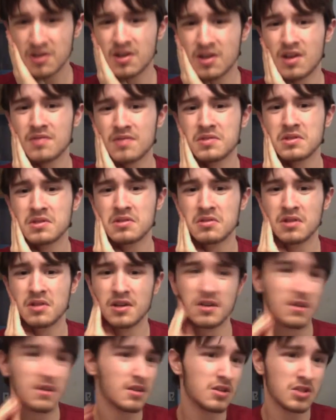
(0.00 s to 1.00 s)
gonna have to
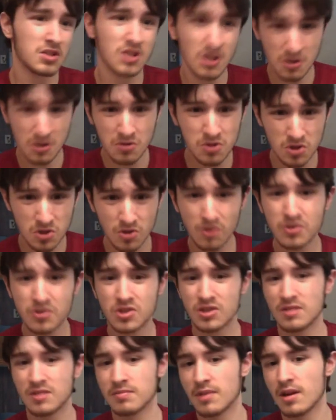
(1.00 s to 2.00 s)
like continue
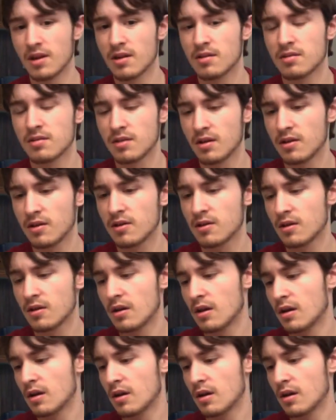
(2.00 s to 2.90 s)
searching, man. Like